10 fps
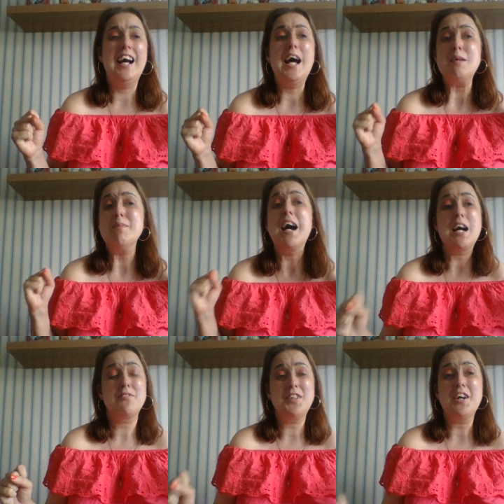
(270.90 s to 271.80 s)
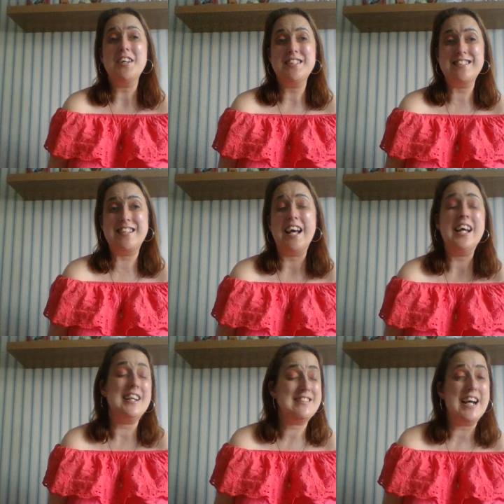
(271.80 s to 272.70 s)
Um, have a nice
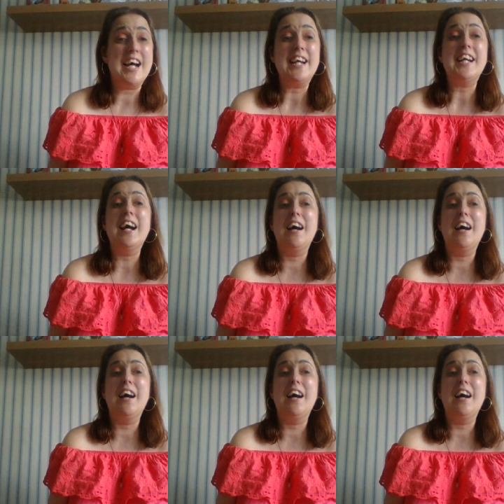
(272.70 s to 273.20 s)
uh, day